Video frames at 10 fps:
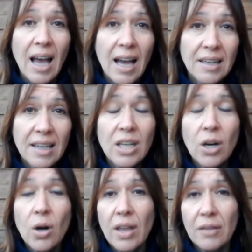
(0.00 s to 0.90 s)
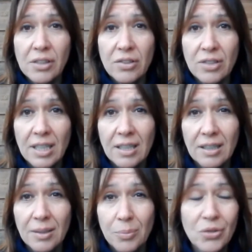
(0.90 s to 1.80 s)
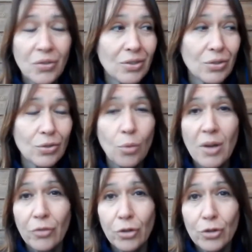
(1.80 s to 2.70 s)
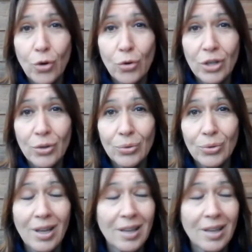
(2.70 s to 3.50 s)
And I know how that feels like because this is not my first rodeo.